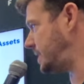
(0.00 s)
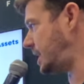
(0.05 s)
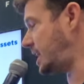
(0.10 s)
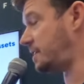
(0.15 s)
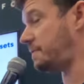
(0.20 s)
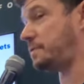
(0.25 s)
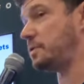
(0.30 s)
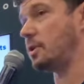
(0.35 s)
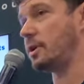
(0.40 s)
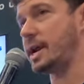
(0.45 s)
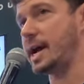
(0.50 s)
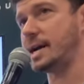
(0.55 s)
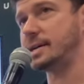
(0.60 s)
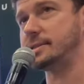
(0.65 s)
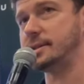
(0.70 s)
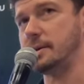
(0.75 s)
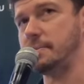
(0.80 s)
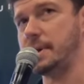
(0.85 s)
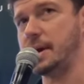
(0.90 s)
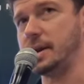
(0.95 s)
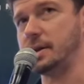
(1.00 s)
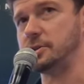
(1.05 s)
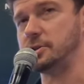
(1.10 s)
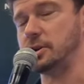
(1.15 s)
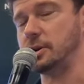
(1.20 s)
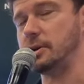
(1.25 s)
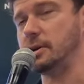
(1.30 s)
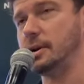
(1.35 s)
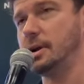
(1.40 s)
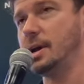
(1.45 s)
if you're an asset
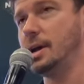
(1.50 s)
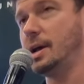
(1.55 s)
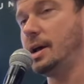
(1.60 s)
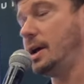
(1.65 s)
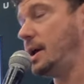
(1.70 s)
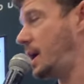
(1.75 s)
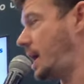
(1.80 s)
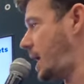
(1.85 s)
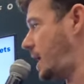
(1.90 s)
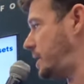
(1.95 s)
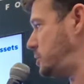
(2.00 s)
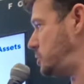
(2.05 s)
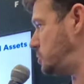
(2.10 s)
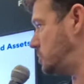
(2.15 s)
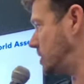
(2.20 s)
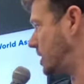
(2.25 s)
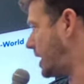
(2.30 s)
manager and you'd